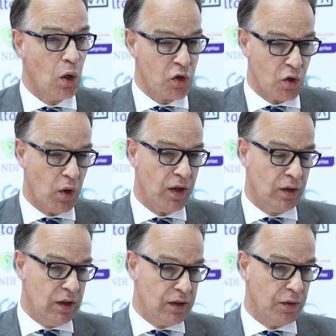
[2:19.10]
No, so
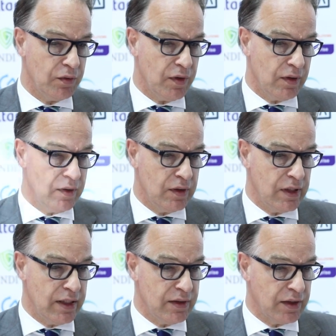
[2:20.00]

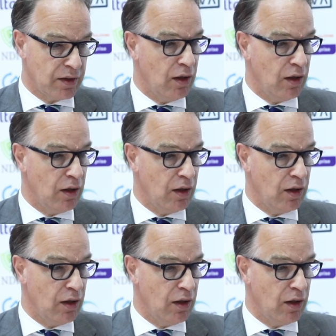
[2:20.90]
the